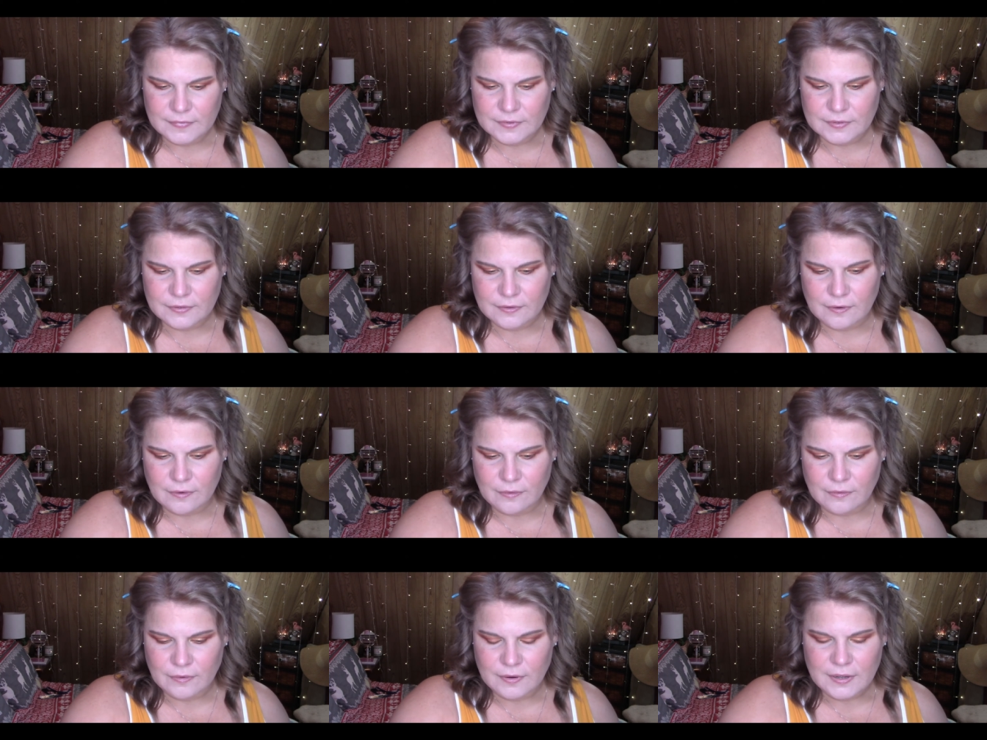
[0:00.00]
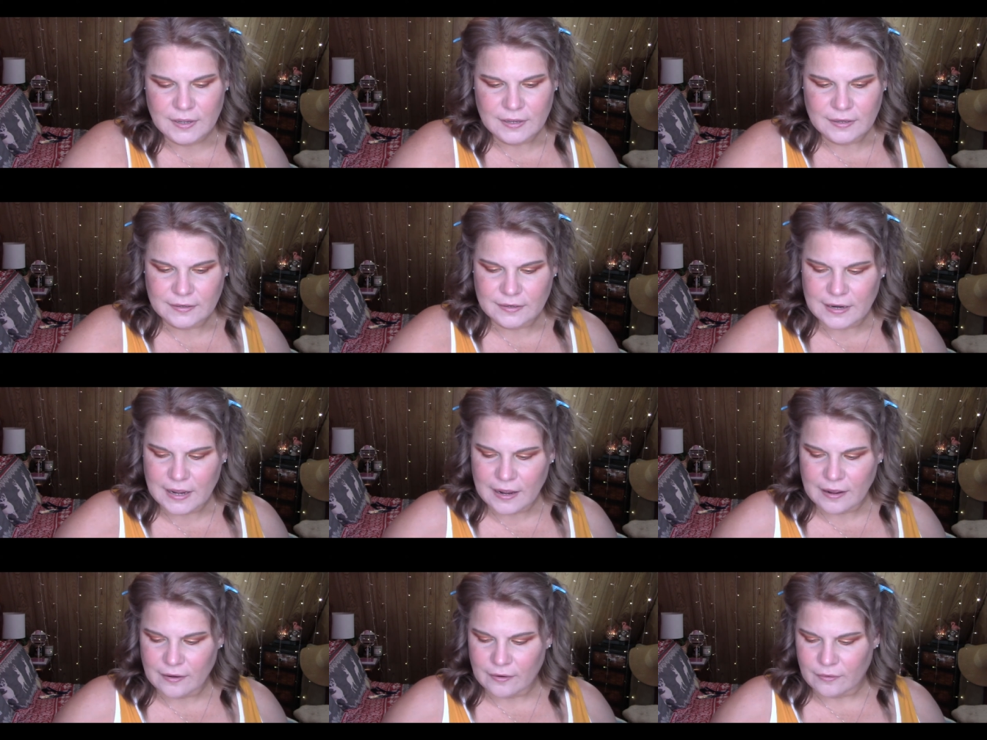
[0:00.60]
so
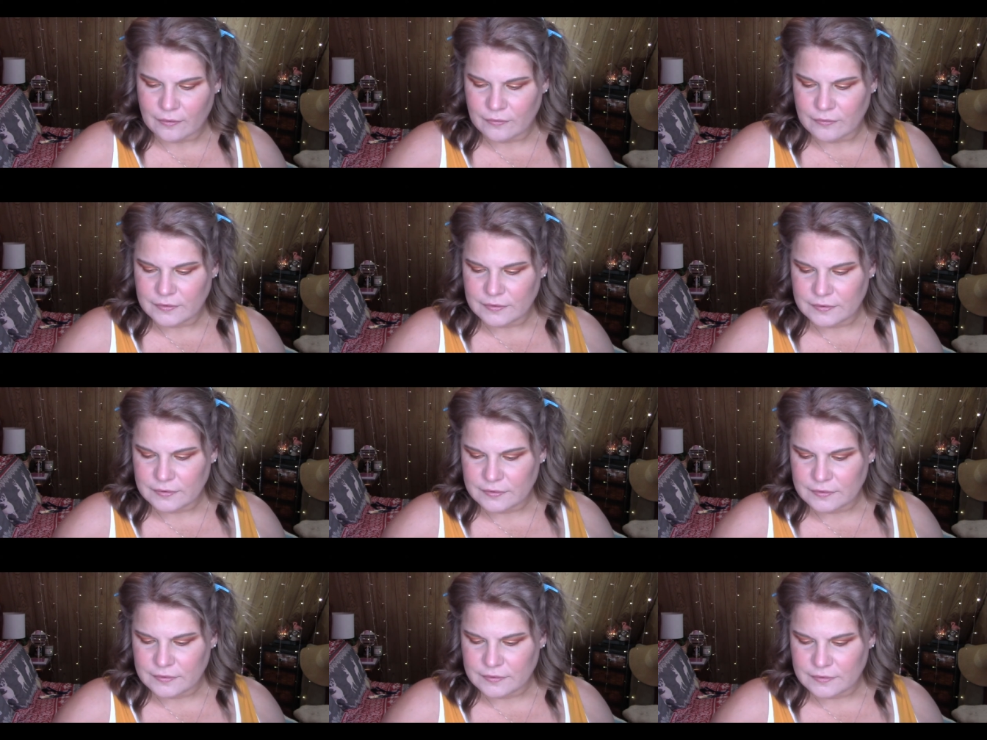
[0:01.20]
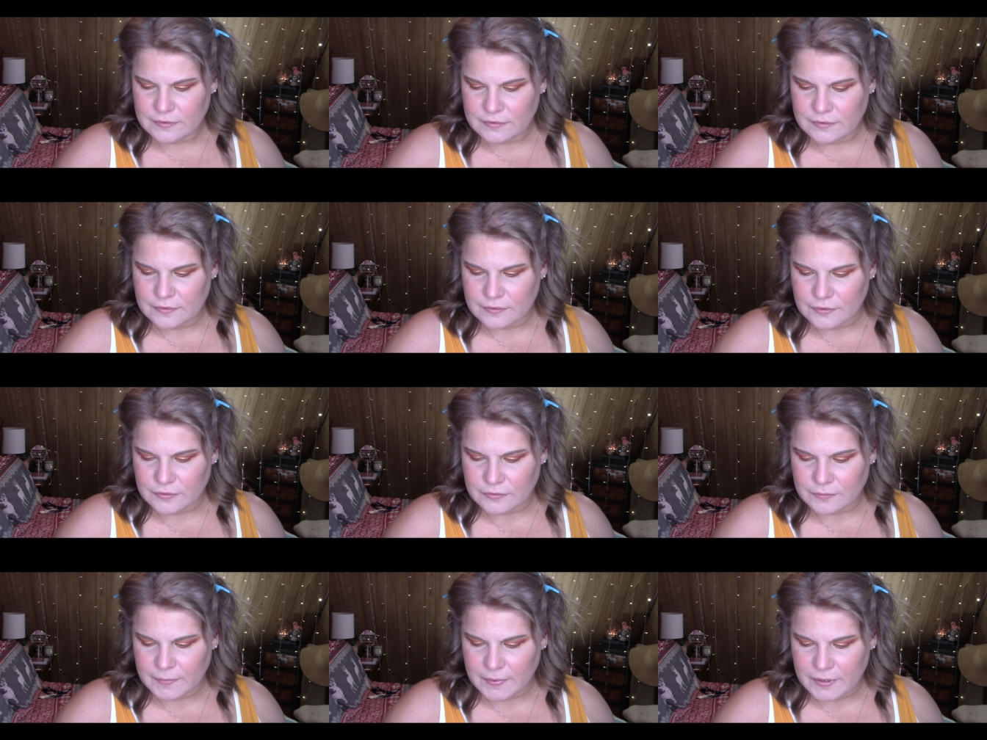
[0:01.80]
now
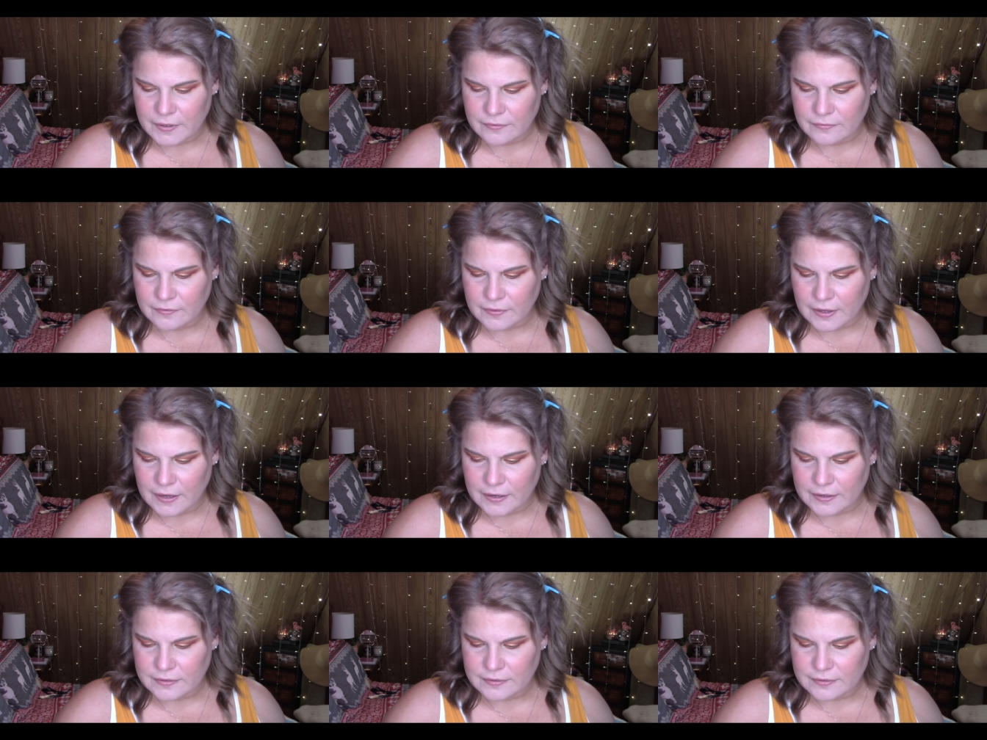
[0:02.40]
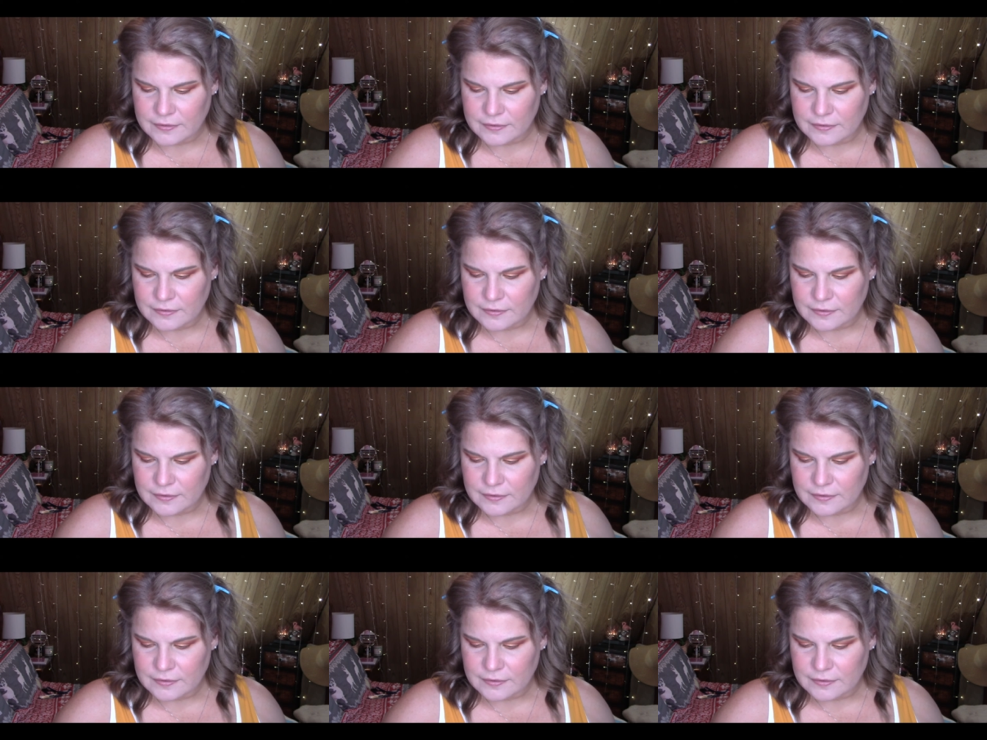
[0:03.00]
those butterflies,